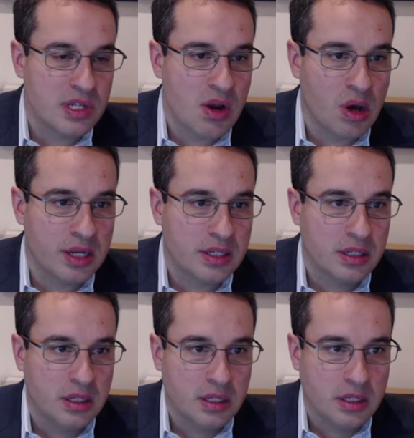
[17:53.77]
it's not.
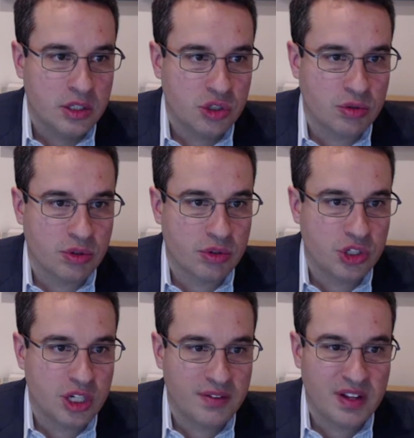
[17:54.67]
Shorter
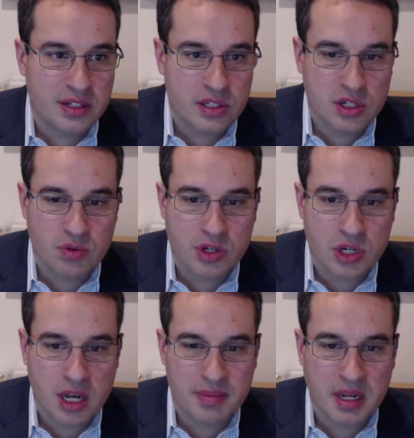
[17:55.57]
chef has a
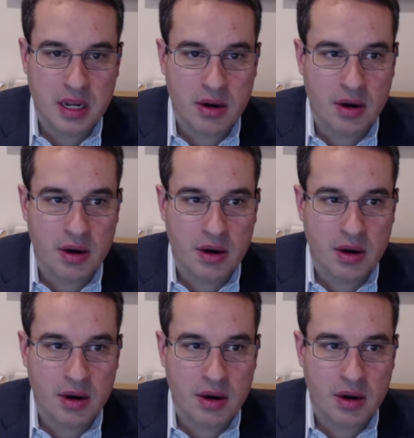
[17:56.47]
situation happening